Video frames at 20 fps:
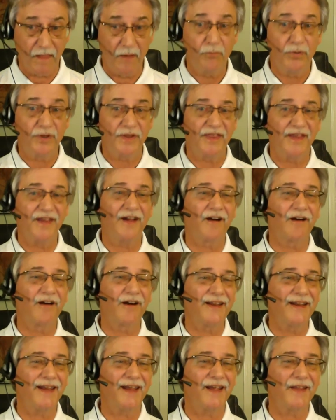But they
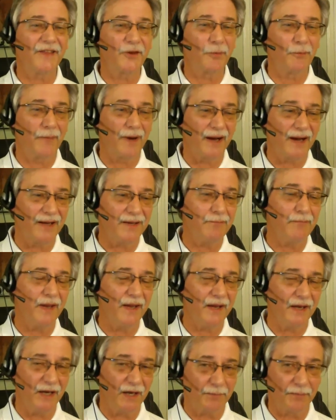already had their mind
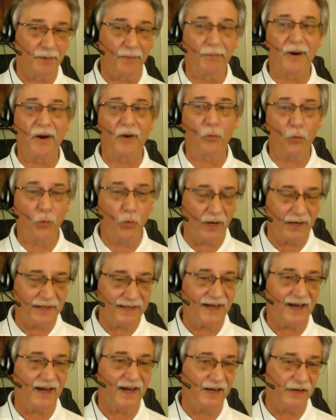made up about what
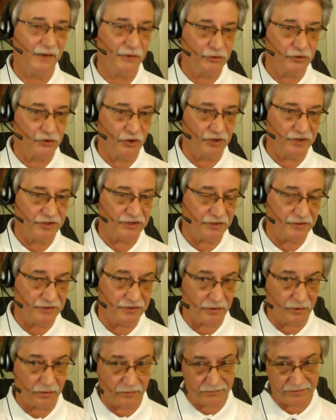kind of nutrition.
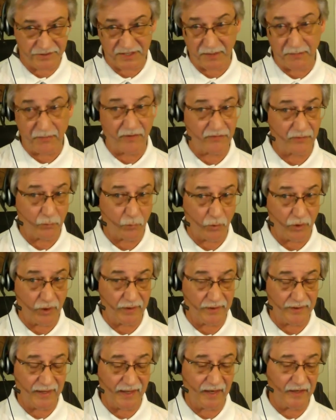So some of them
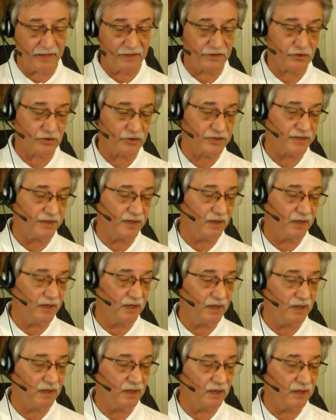weren't that interested
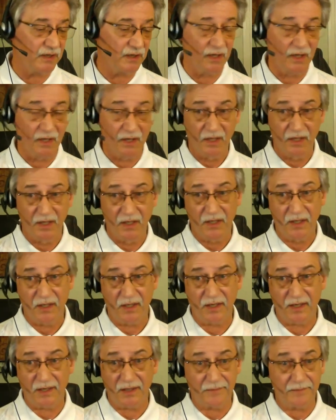in
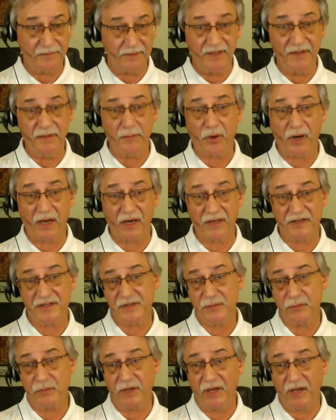the products
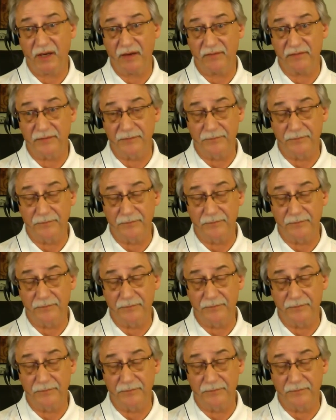that we have.